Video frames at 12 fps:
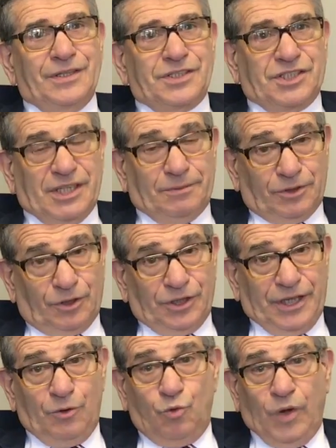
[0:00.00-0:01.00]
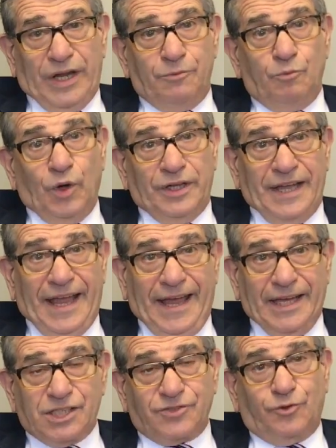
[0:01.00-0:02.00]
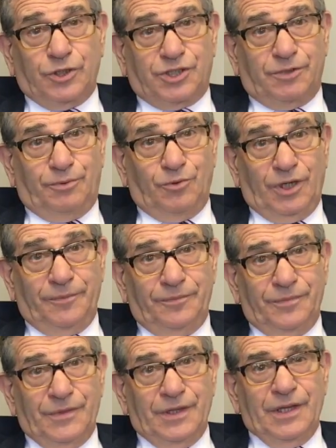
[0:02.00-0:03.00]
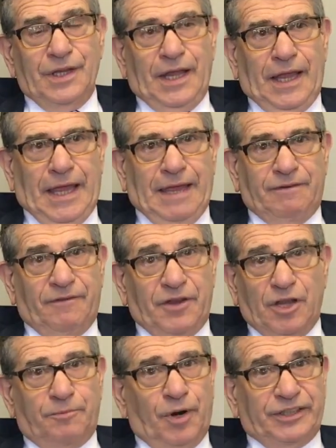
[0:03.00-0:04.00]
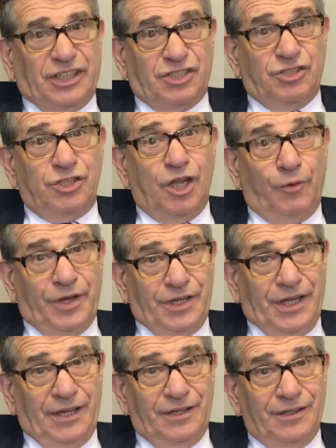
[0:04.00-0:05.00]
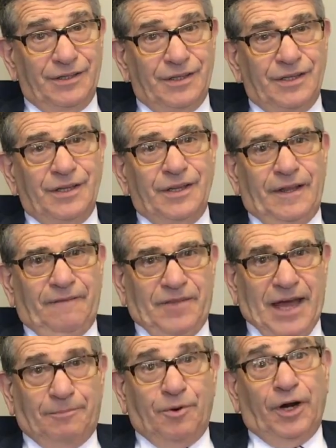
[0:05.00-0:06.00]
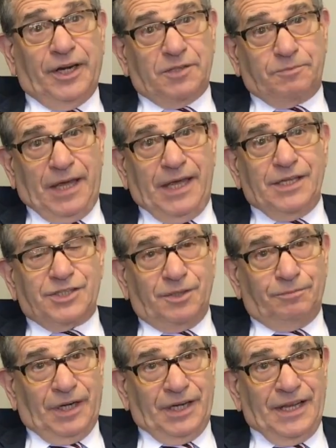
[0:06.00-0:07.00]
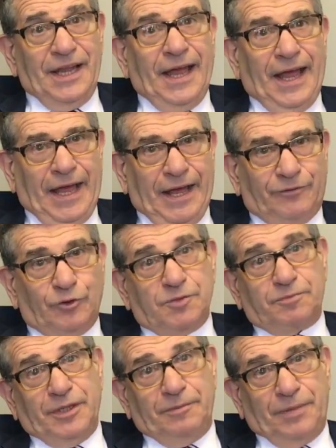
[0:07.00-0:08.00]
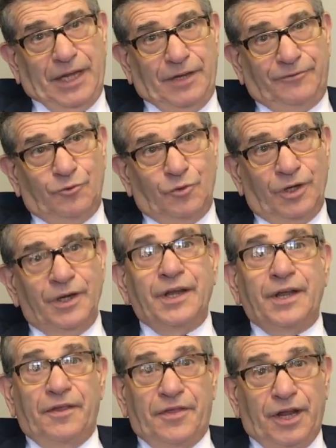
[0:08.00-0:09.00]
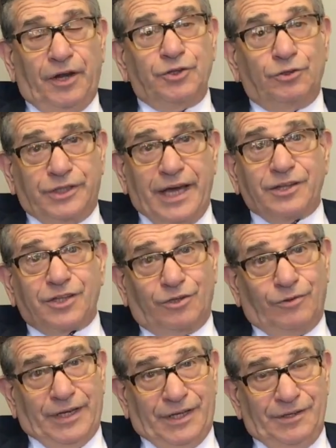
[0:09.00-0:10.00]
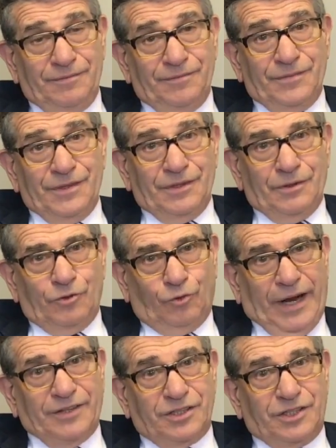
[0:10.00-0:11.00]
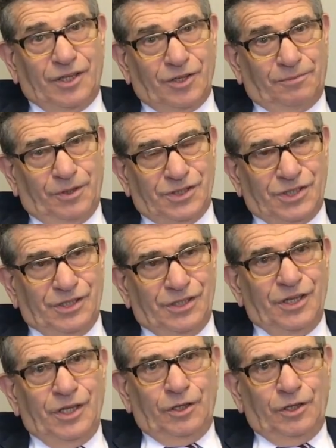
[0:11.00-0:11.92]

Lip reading: Similarly, when one asks for support, even if the other party doesn't know it yet, if that party is paying some money after it's being paid for, there you'll get the credit granted the other person